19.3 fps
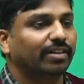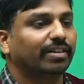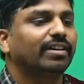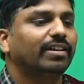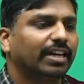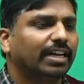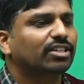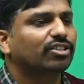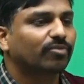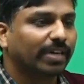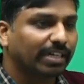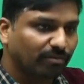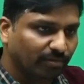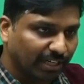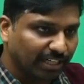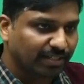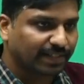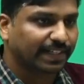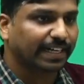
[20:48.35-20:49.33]
Let's try to
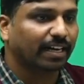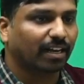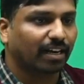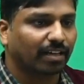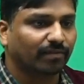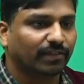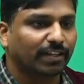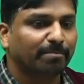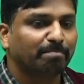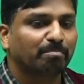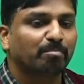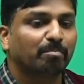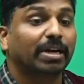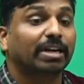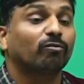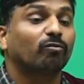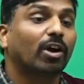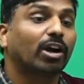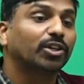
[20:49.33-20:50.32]
understand all of them. But
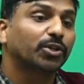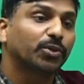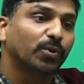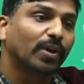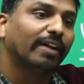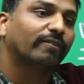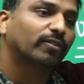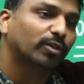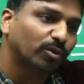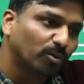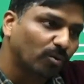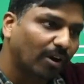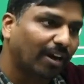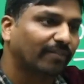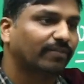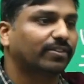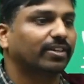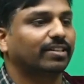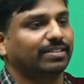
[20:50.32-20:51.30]
what you have to do
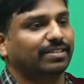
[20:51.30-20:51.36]
after